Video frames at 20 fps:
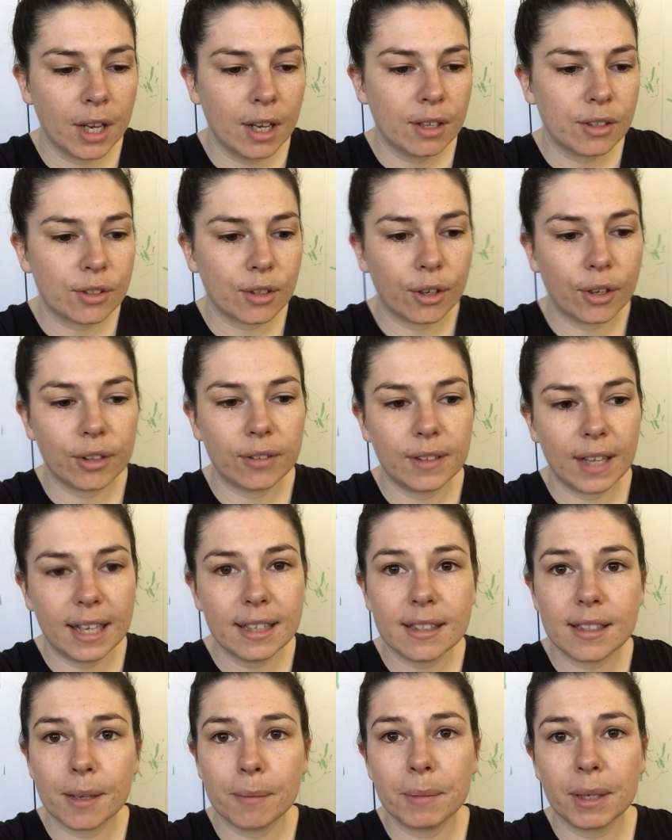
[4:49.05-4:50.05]
So
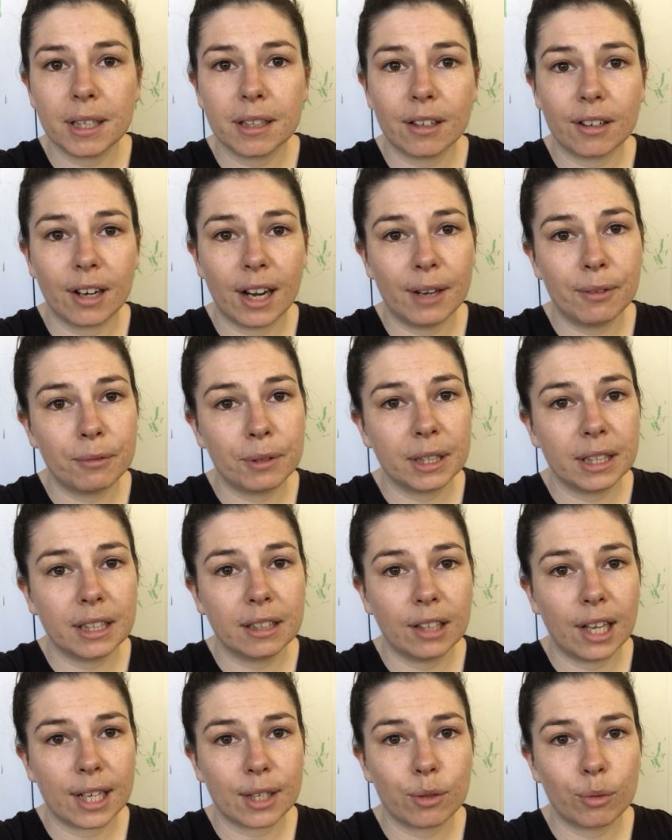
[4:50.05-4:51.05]
that's something that I really
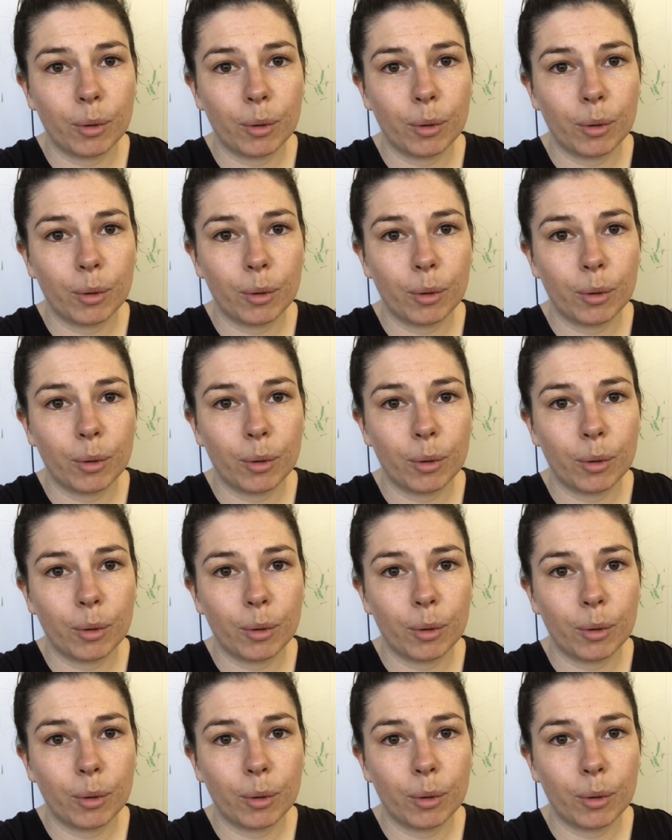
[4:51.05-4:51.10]
like